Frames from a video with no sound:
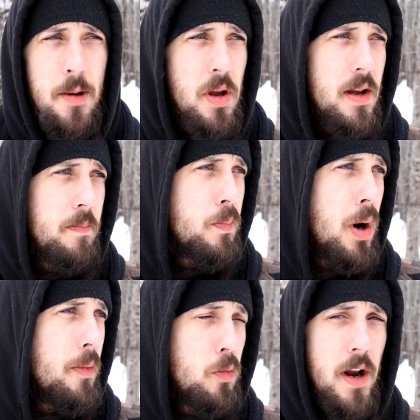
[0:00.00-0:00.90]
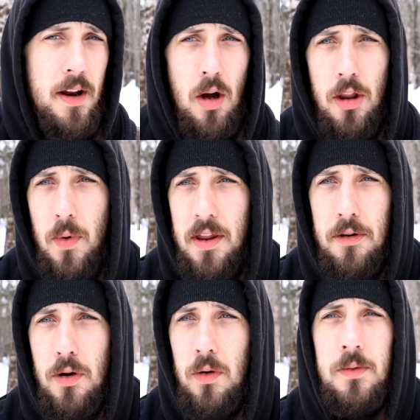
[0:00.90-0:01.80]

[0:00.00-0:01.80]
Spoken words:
I'm gonna probably run it all the way through